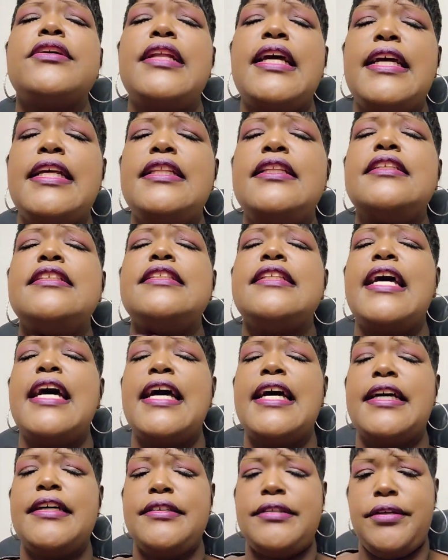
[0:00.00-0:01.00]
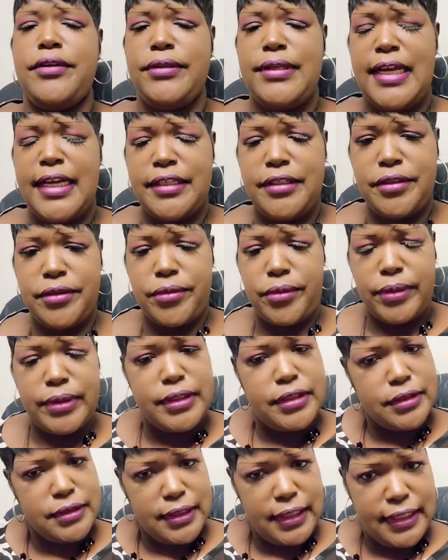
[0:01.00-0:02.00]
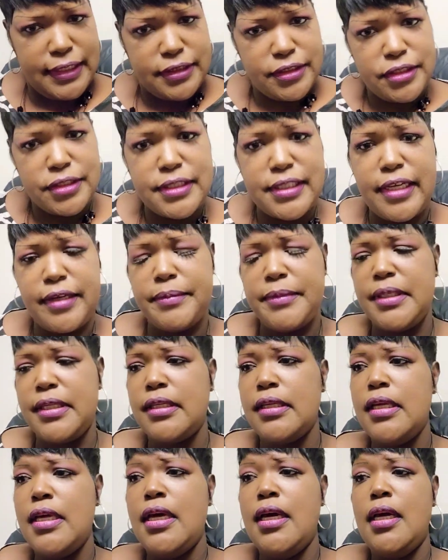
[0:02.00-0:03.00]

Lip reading: they go down your throat and look in your stomach.